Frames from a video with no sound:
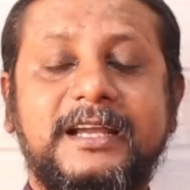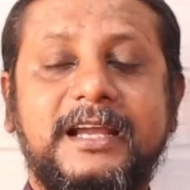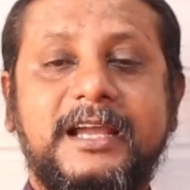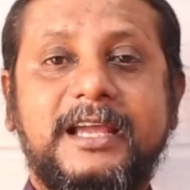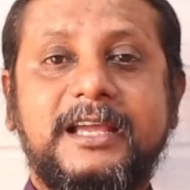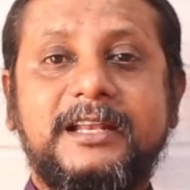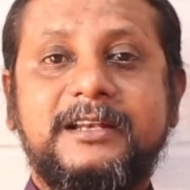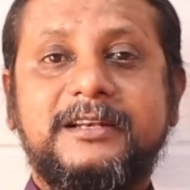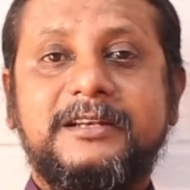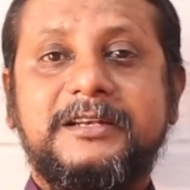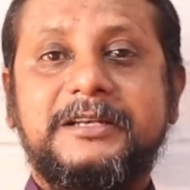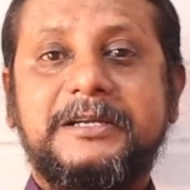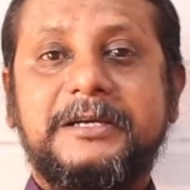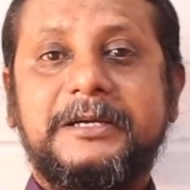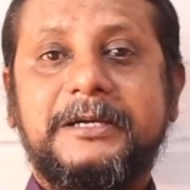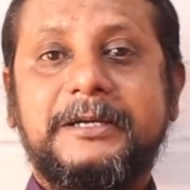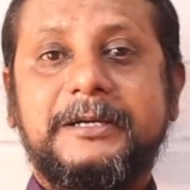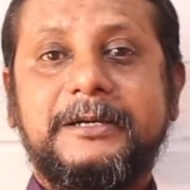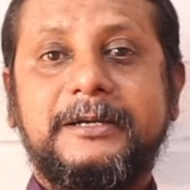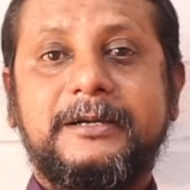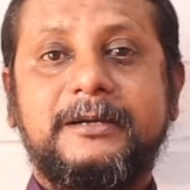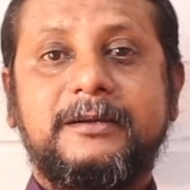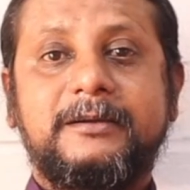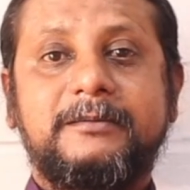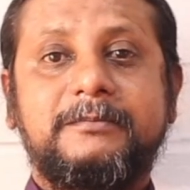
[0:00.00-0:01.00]
And
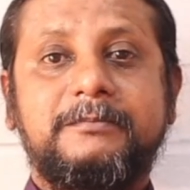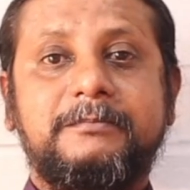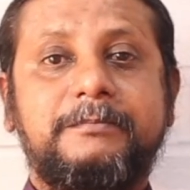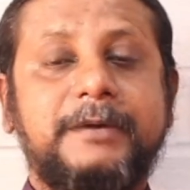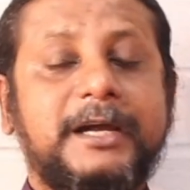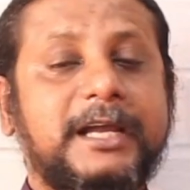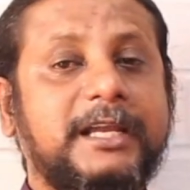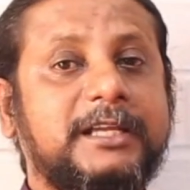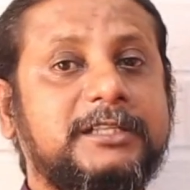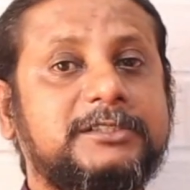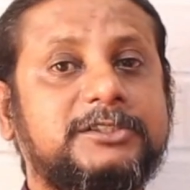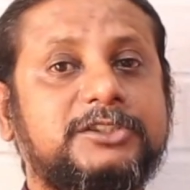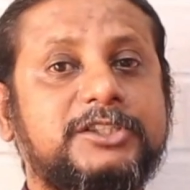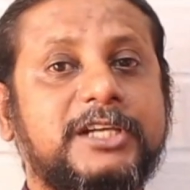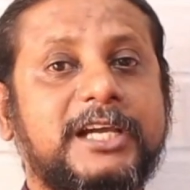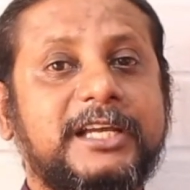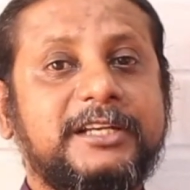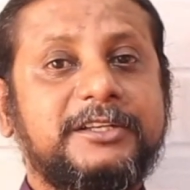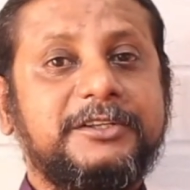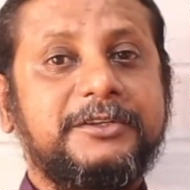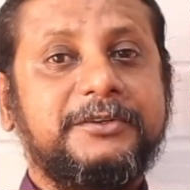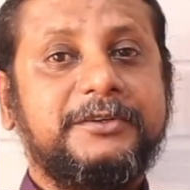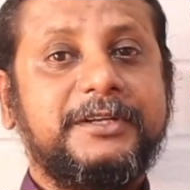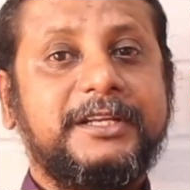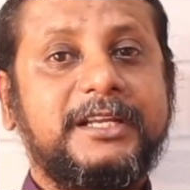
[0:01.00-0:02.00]
by
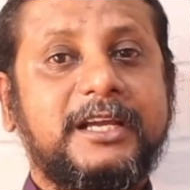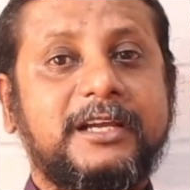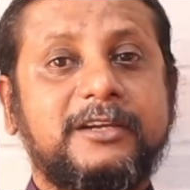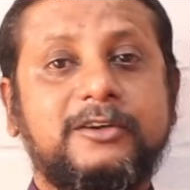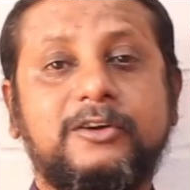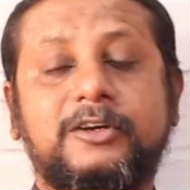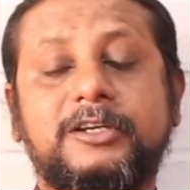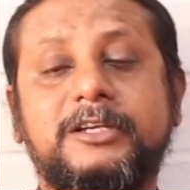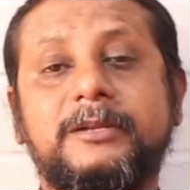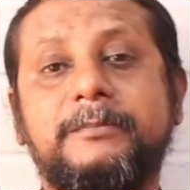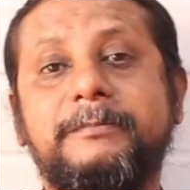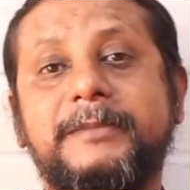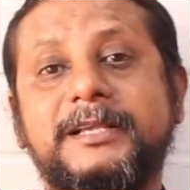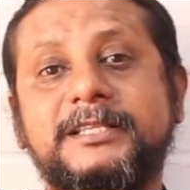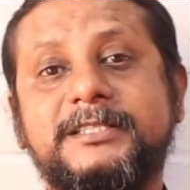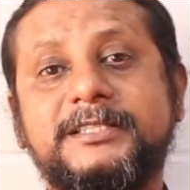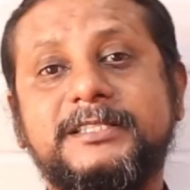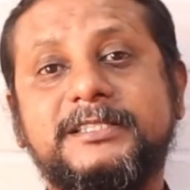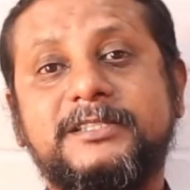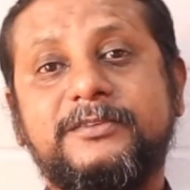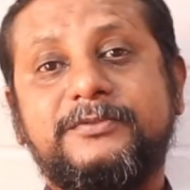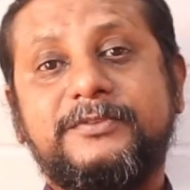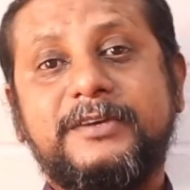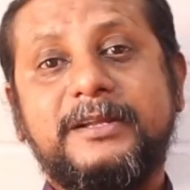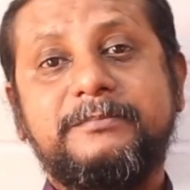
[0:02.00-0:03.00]
January, I got a
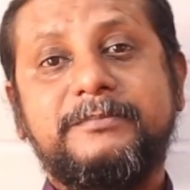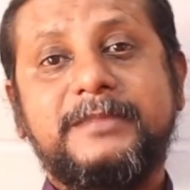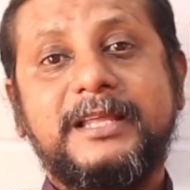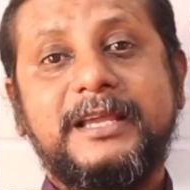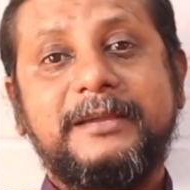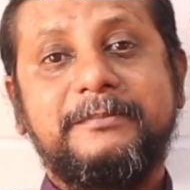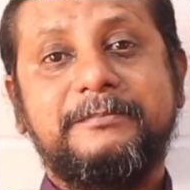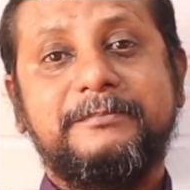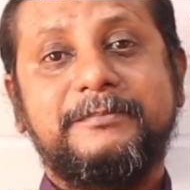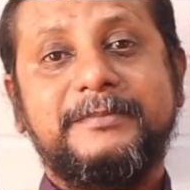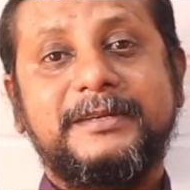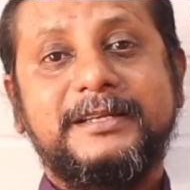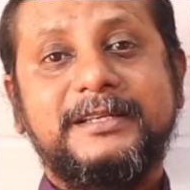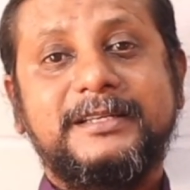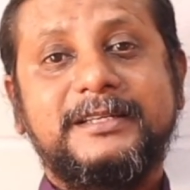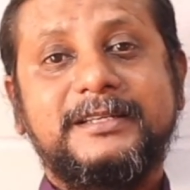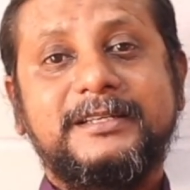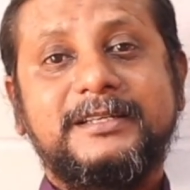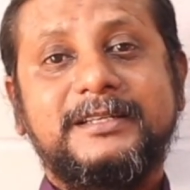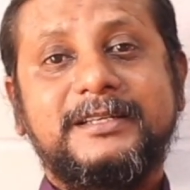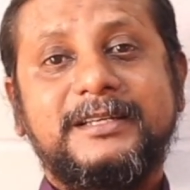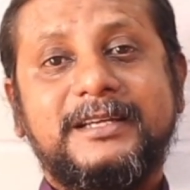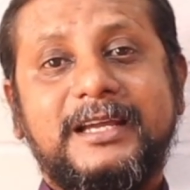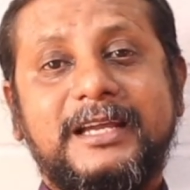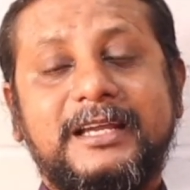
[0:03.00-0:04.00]
message from them
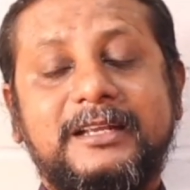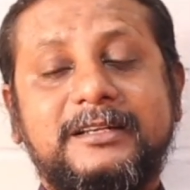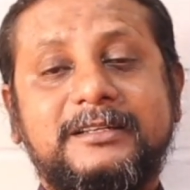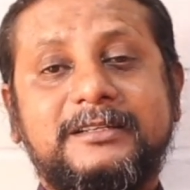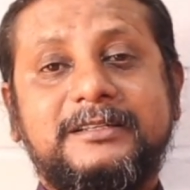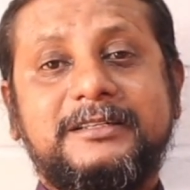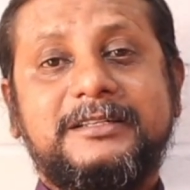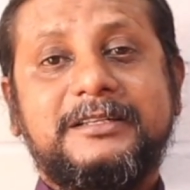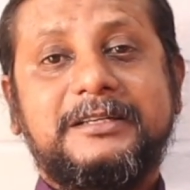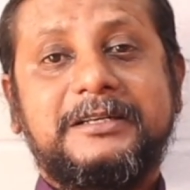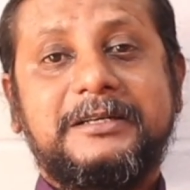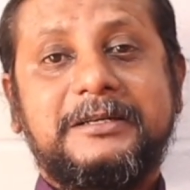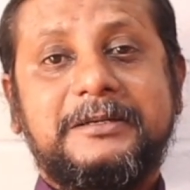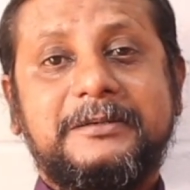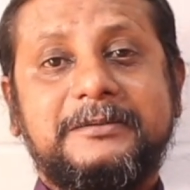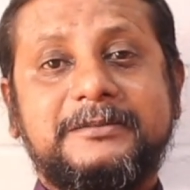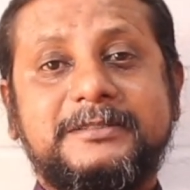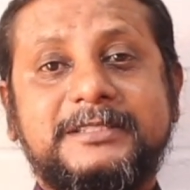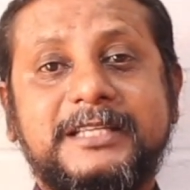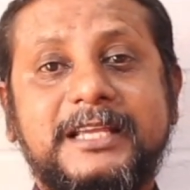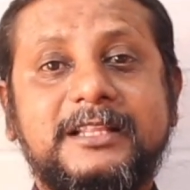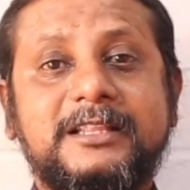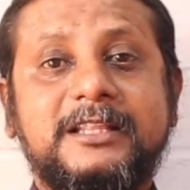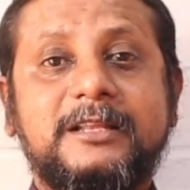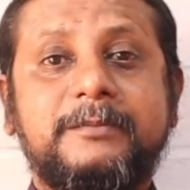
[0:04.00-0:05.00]
and
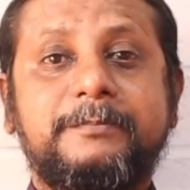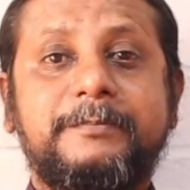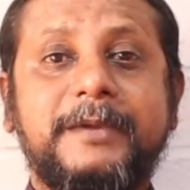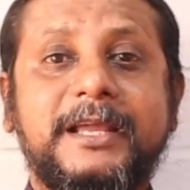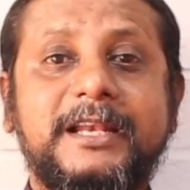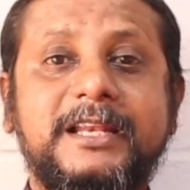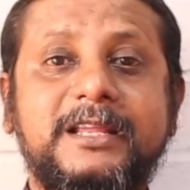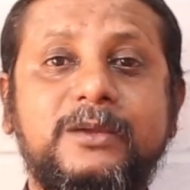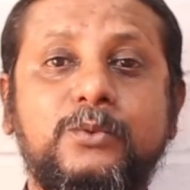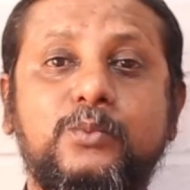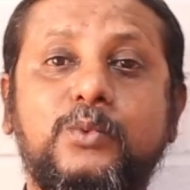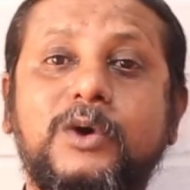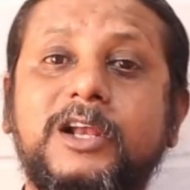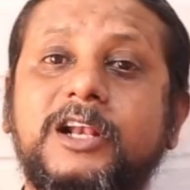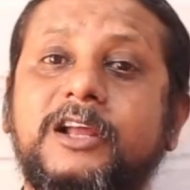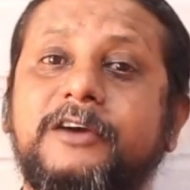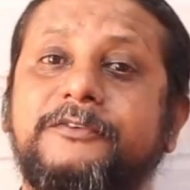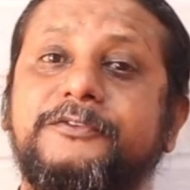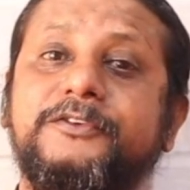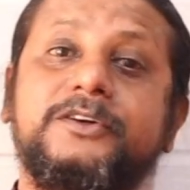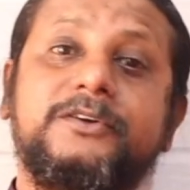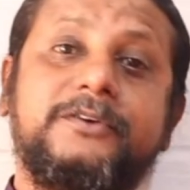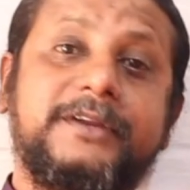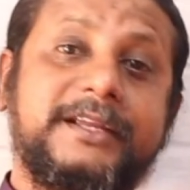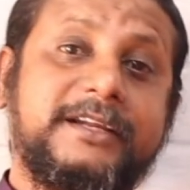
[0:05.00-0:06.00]
saying that, Benny, one
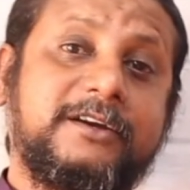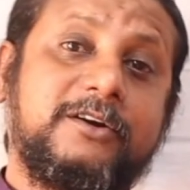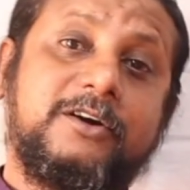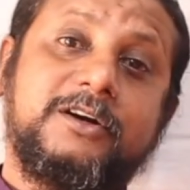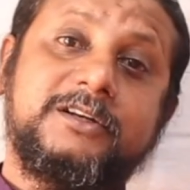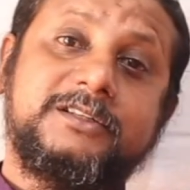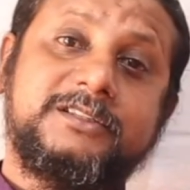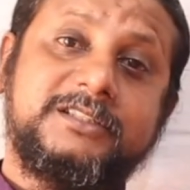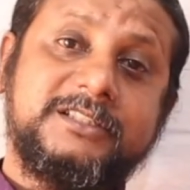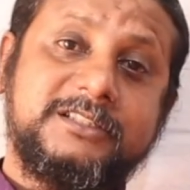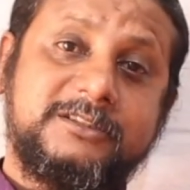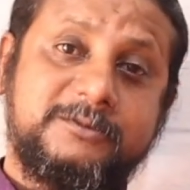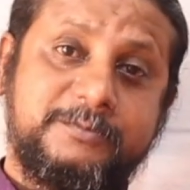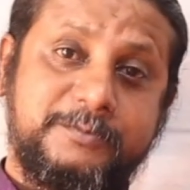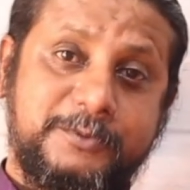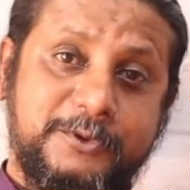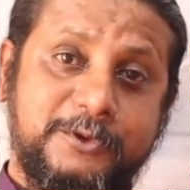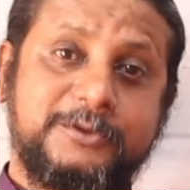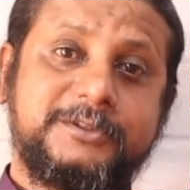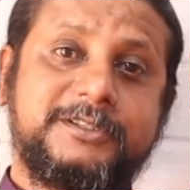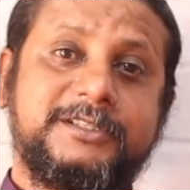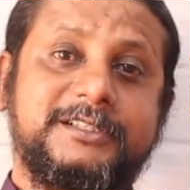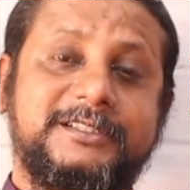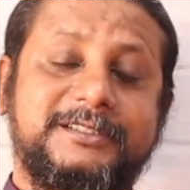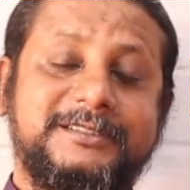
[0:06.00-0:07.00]
of your records is
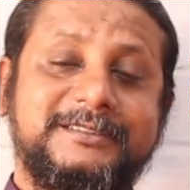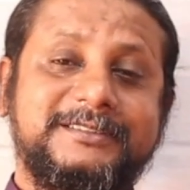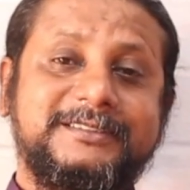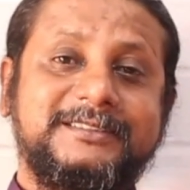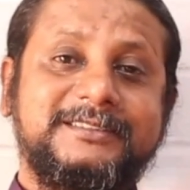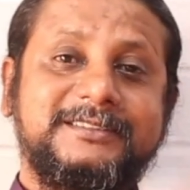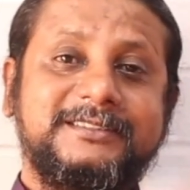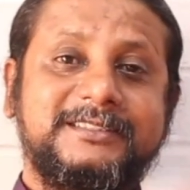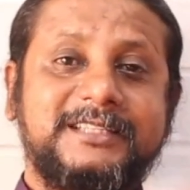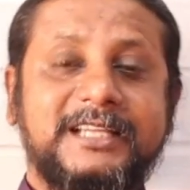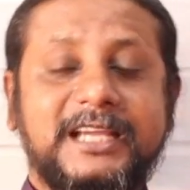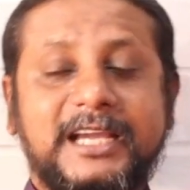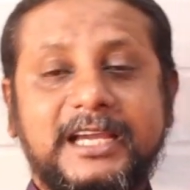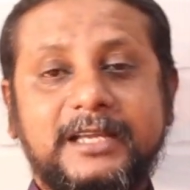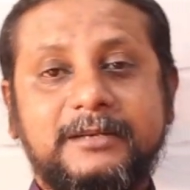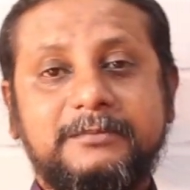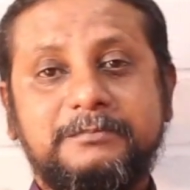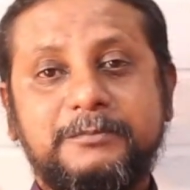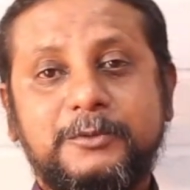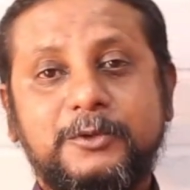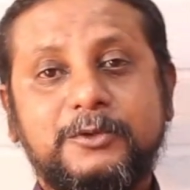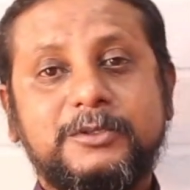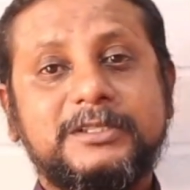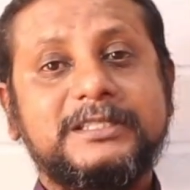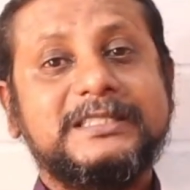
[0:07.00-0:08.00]
broken. See, I
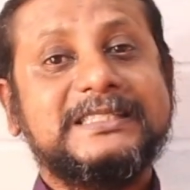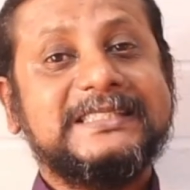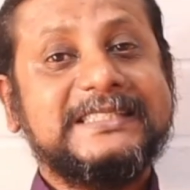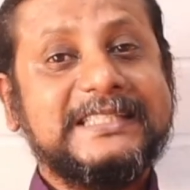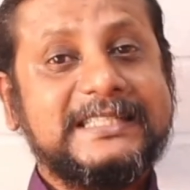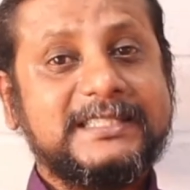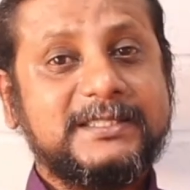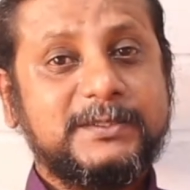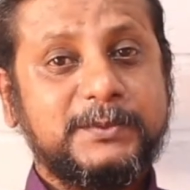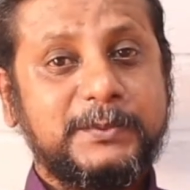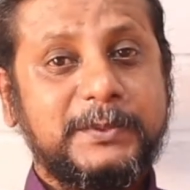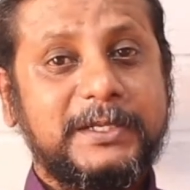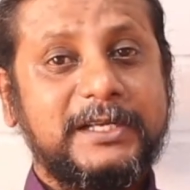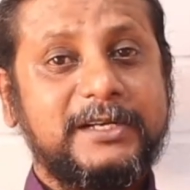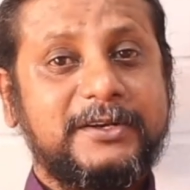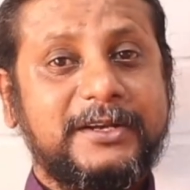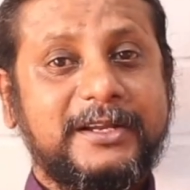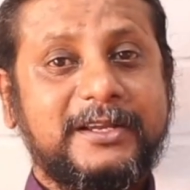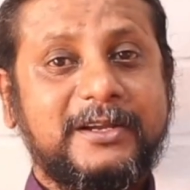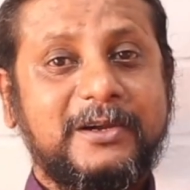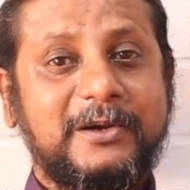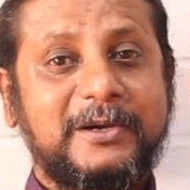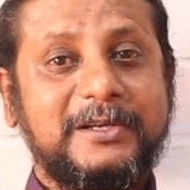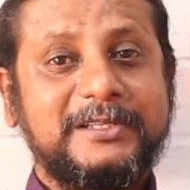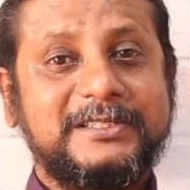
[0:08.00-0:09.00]
had broken 6 world
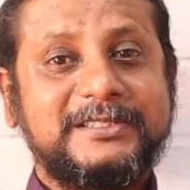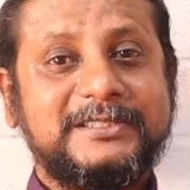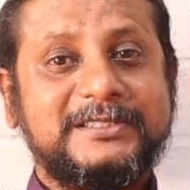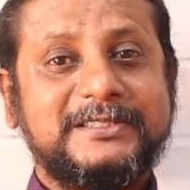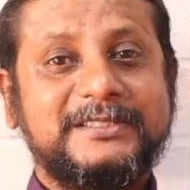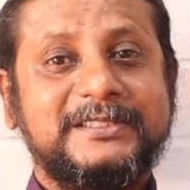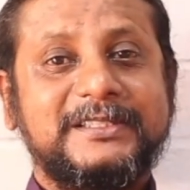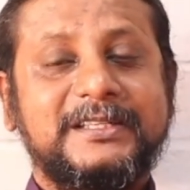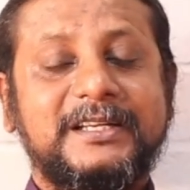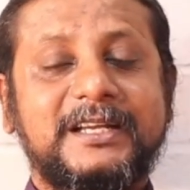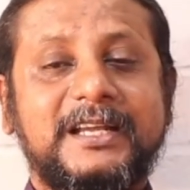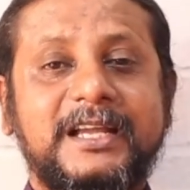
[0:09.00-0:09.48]
records.